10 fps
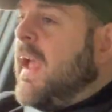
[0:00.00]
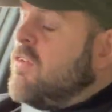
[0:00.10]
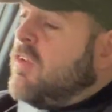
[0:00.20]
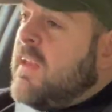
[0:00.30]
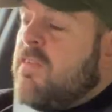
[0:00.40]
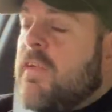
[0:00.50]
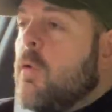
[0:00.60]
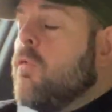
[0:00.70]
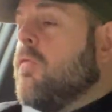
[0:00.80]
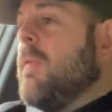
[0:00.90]
engine is the
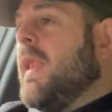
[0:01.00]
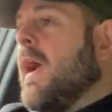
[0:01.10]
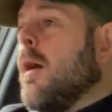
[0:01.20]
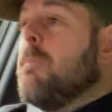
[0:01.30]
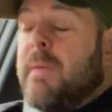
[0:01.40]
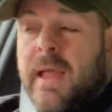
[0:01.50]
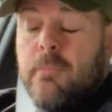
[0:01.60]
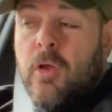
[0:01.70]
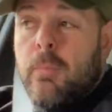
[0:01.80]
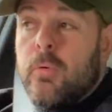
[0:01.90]
all-familiar
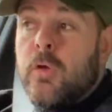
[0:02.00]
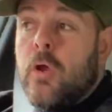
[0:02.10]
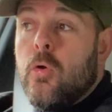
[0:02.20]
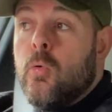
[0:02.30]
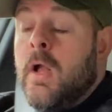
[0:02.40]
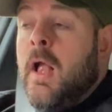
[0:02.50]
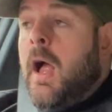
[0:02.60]
BMW